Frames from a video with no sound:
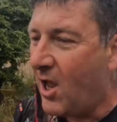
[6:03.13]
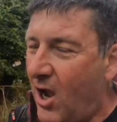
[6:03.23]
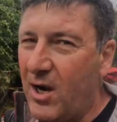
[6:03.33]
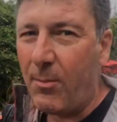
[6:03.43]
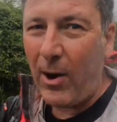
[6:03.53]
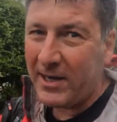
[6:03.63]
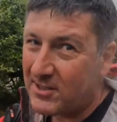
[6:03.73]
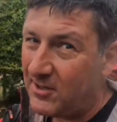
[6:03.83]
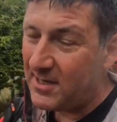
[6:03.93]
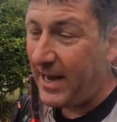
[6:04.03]
On a bright
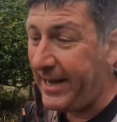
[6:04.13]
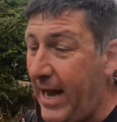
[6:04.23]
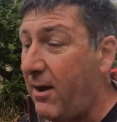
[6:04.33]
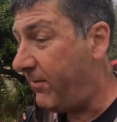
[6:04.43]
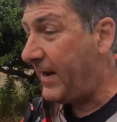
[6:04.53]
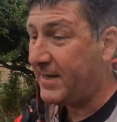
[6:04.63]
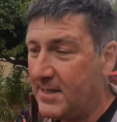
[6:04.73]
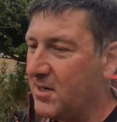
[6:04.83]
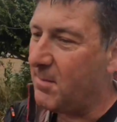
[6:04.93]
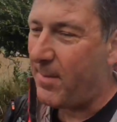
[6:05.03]
sunny day, yeah, a Fenix
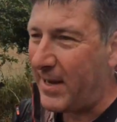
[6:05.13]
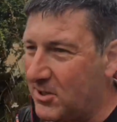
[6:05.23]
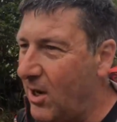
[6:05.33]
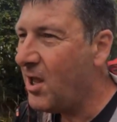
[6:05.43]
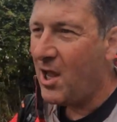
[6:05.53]
is going to be better.